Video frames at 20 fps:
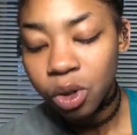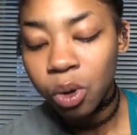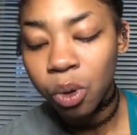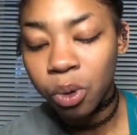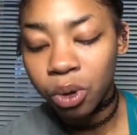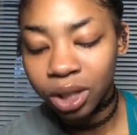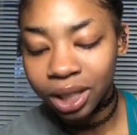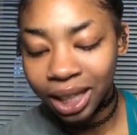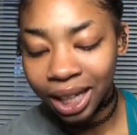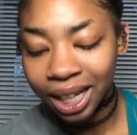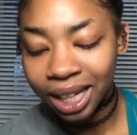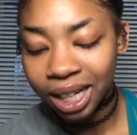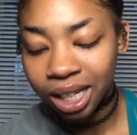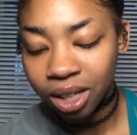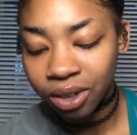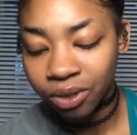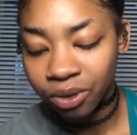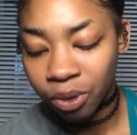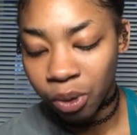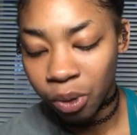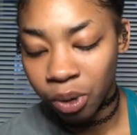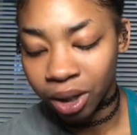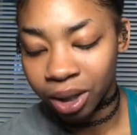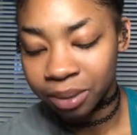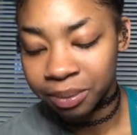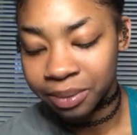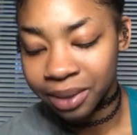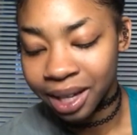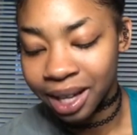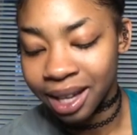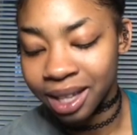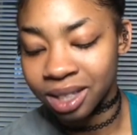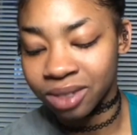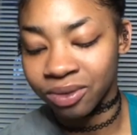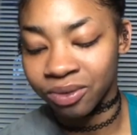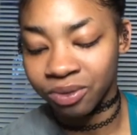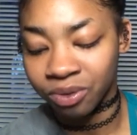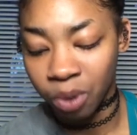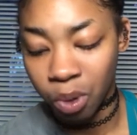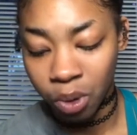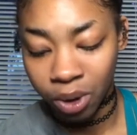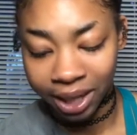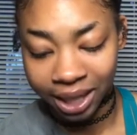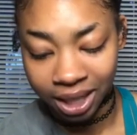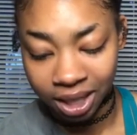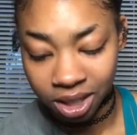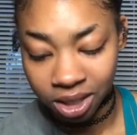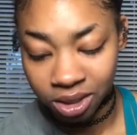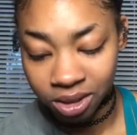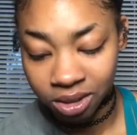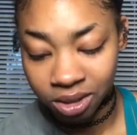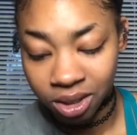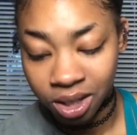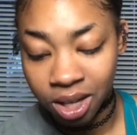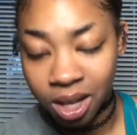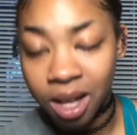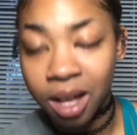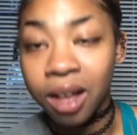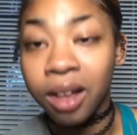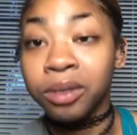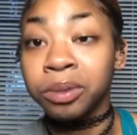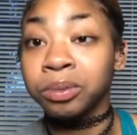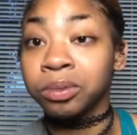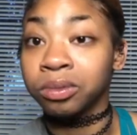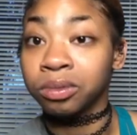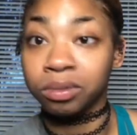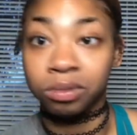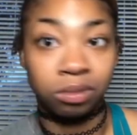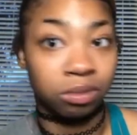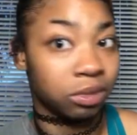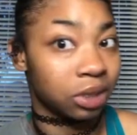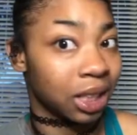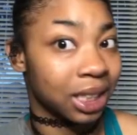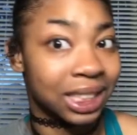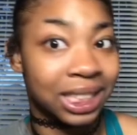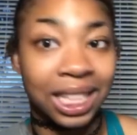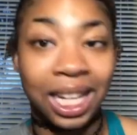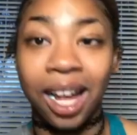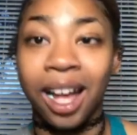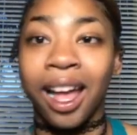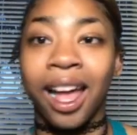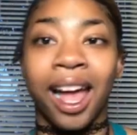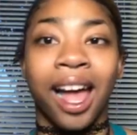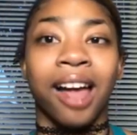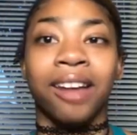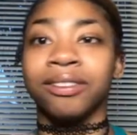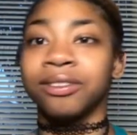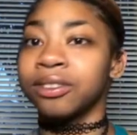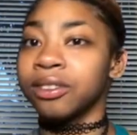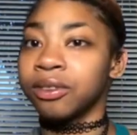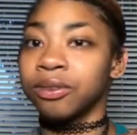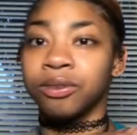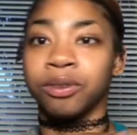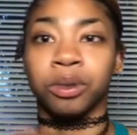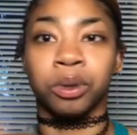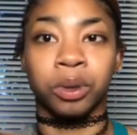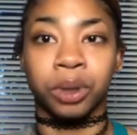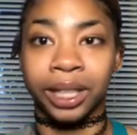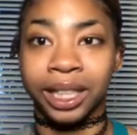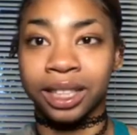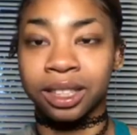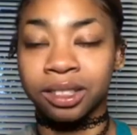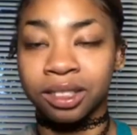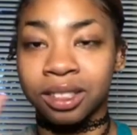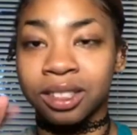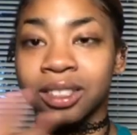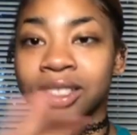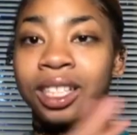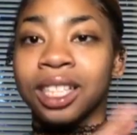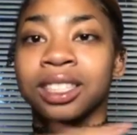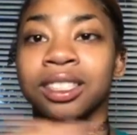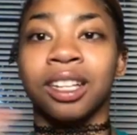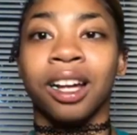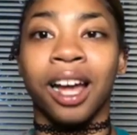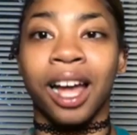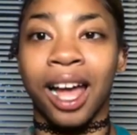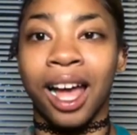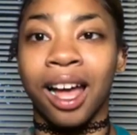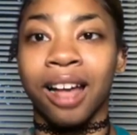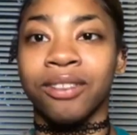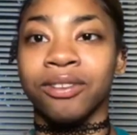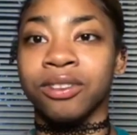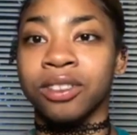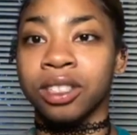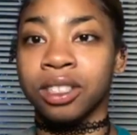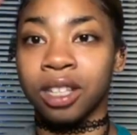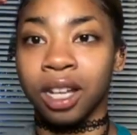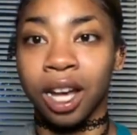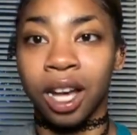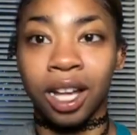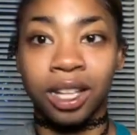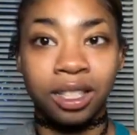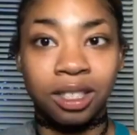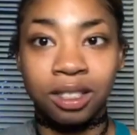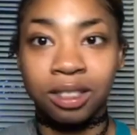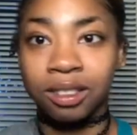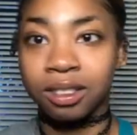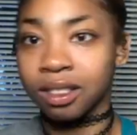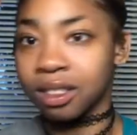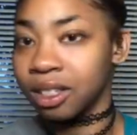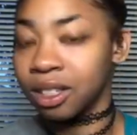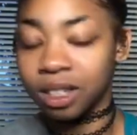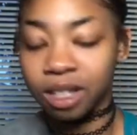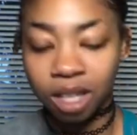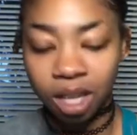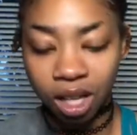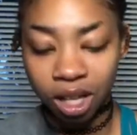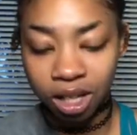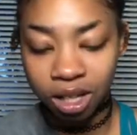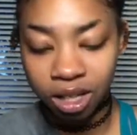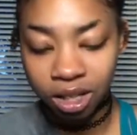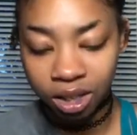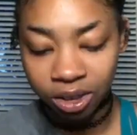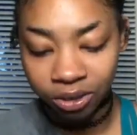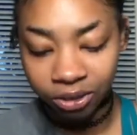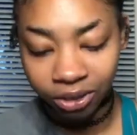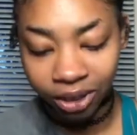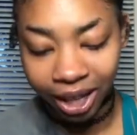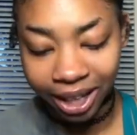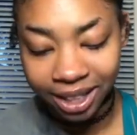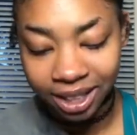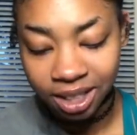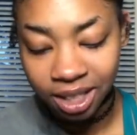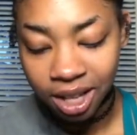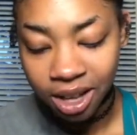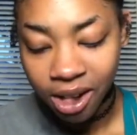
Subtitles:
Organic form is void, does not have, void, does not have, not, none, right,